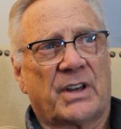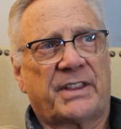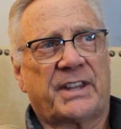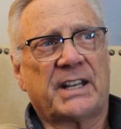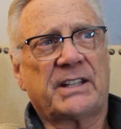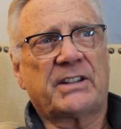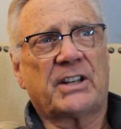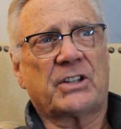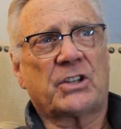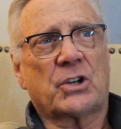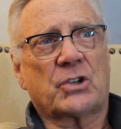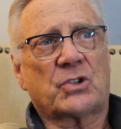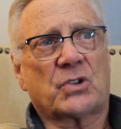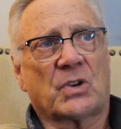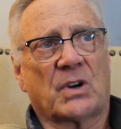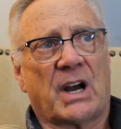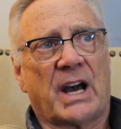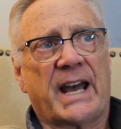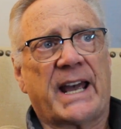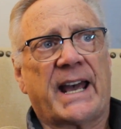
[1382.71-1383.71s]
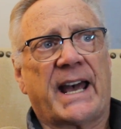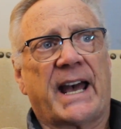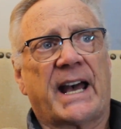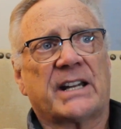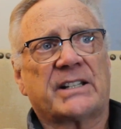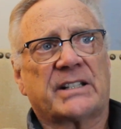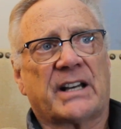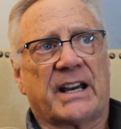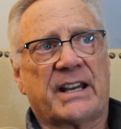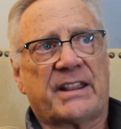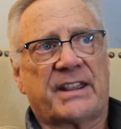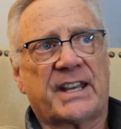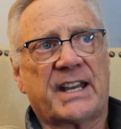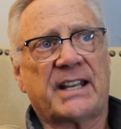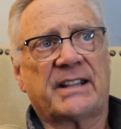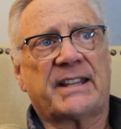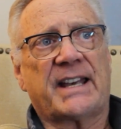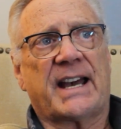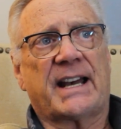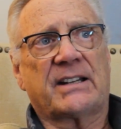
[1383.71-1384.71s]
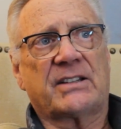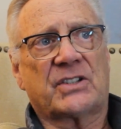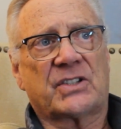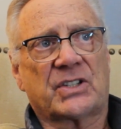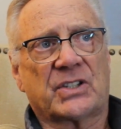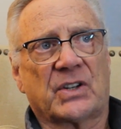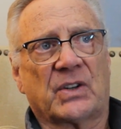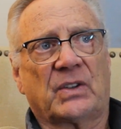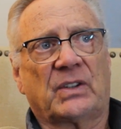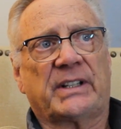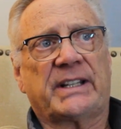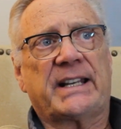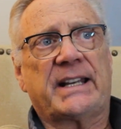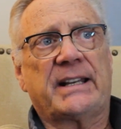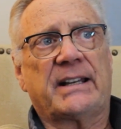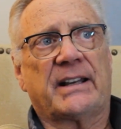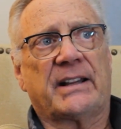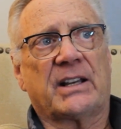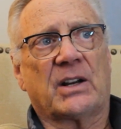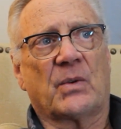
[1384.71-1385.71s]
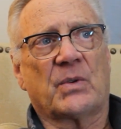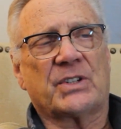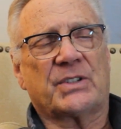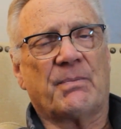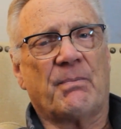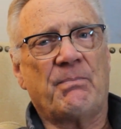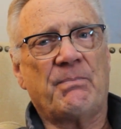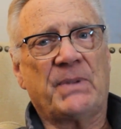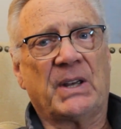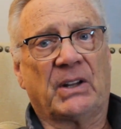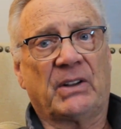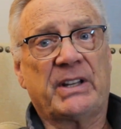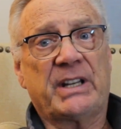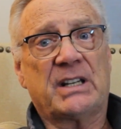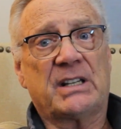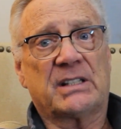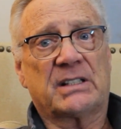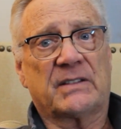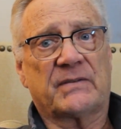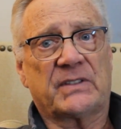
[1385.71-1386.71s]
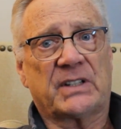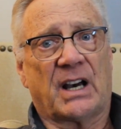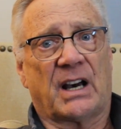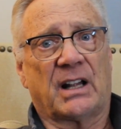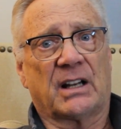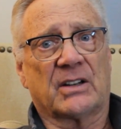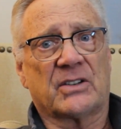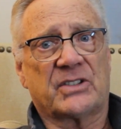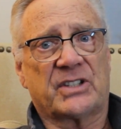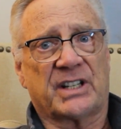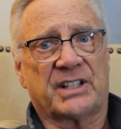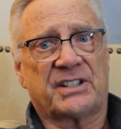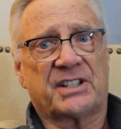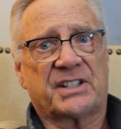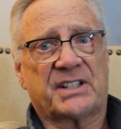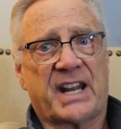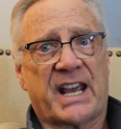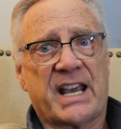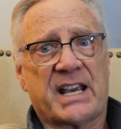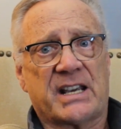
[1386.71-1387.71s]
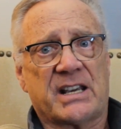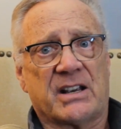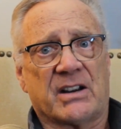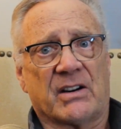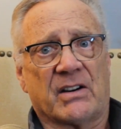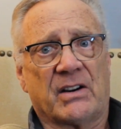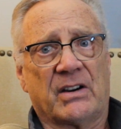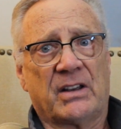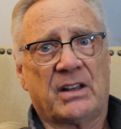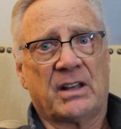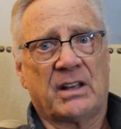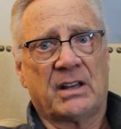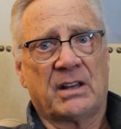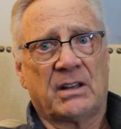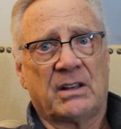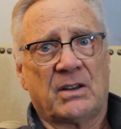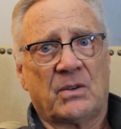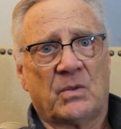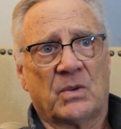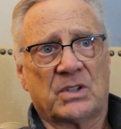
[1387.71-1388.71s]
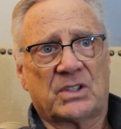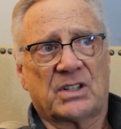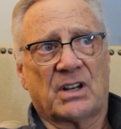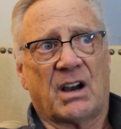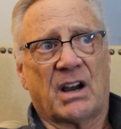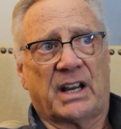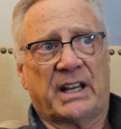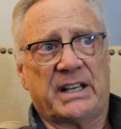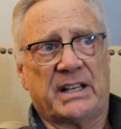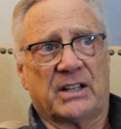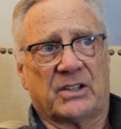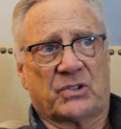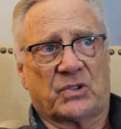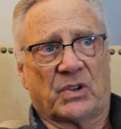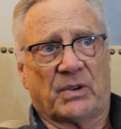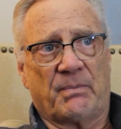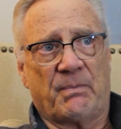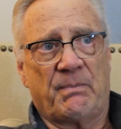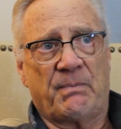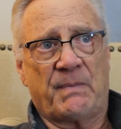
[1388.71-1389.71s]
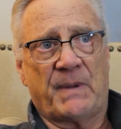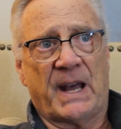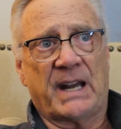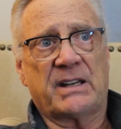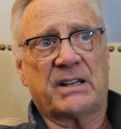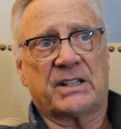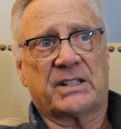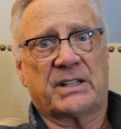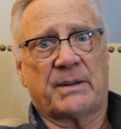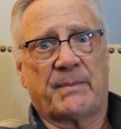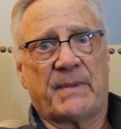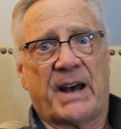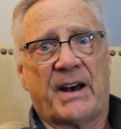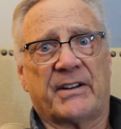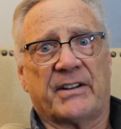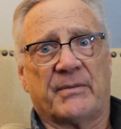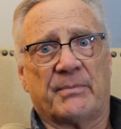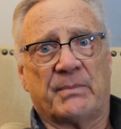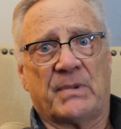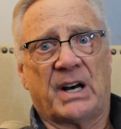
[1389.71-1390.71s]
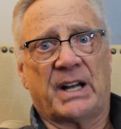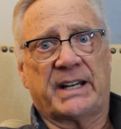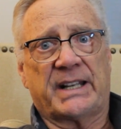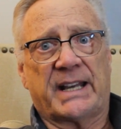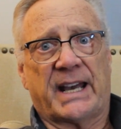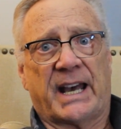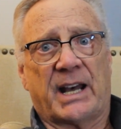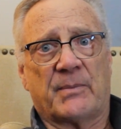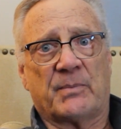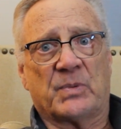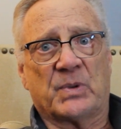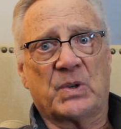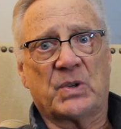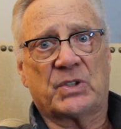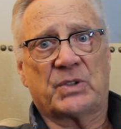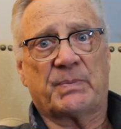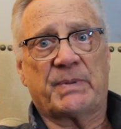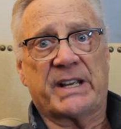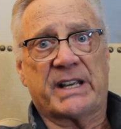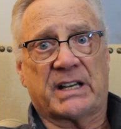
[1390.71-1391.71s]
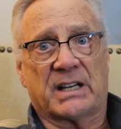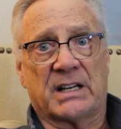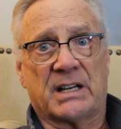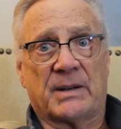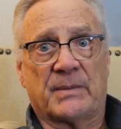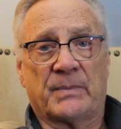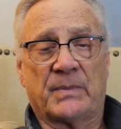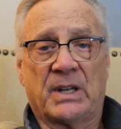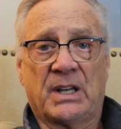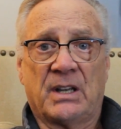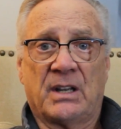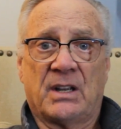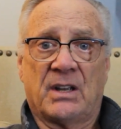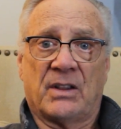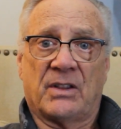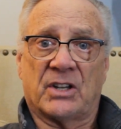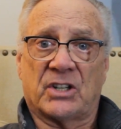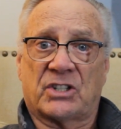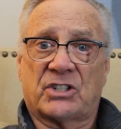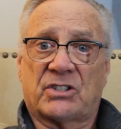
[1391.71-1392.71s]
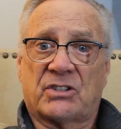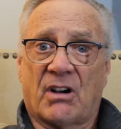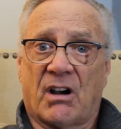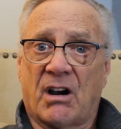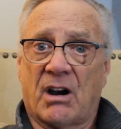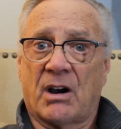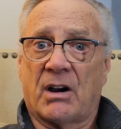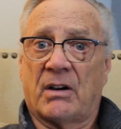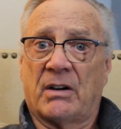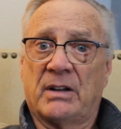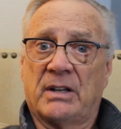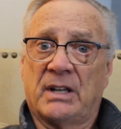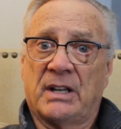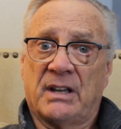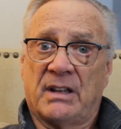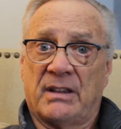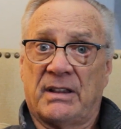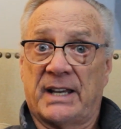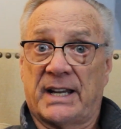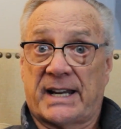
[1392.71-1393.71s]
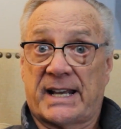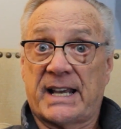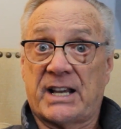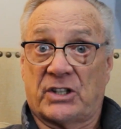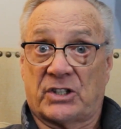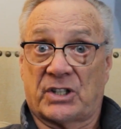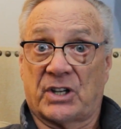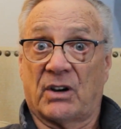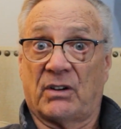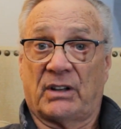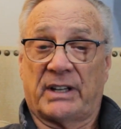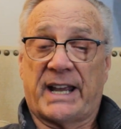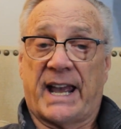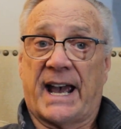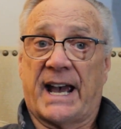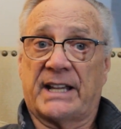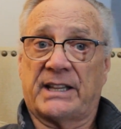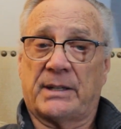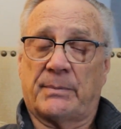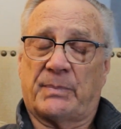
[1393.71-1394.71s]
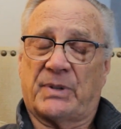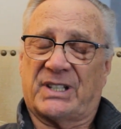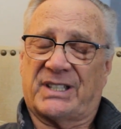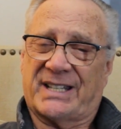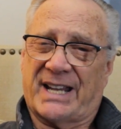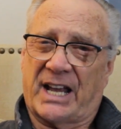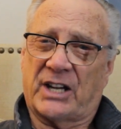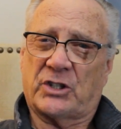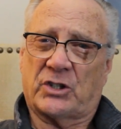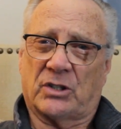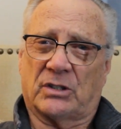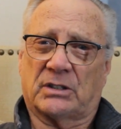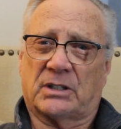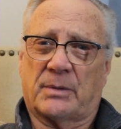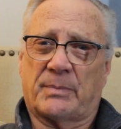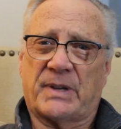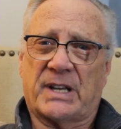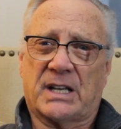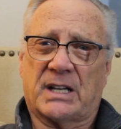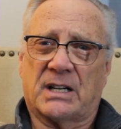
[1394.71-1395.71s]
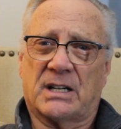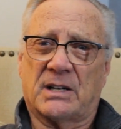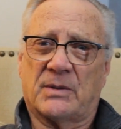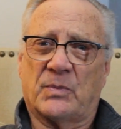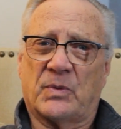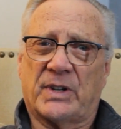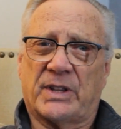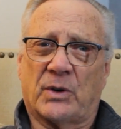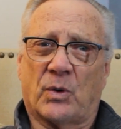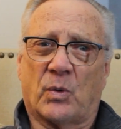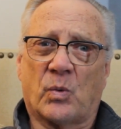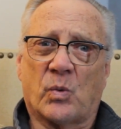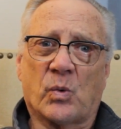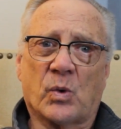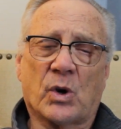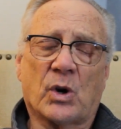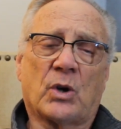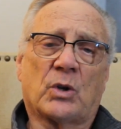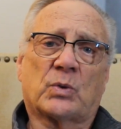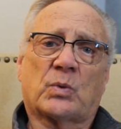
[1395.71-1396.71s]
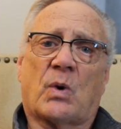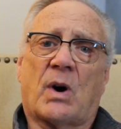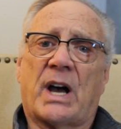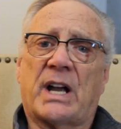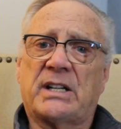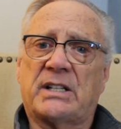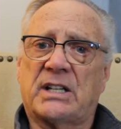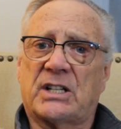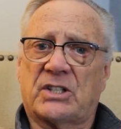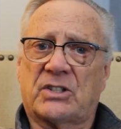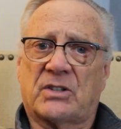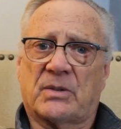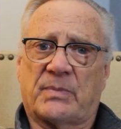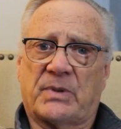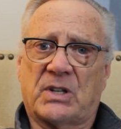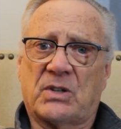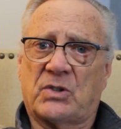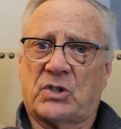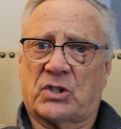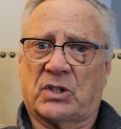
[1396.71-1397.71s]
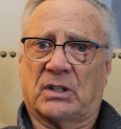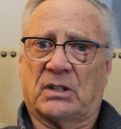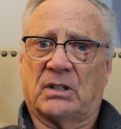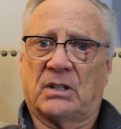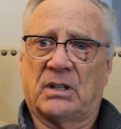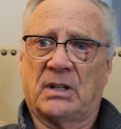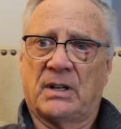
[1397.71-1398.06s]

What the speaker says: I think that the triads, I think that certainly there was millions of dollars at stake here. We're talking a tremendous amount of money had Bruce become the star that he certainly had the potential to become with a worldwide distribution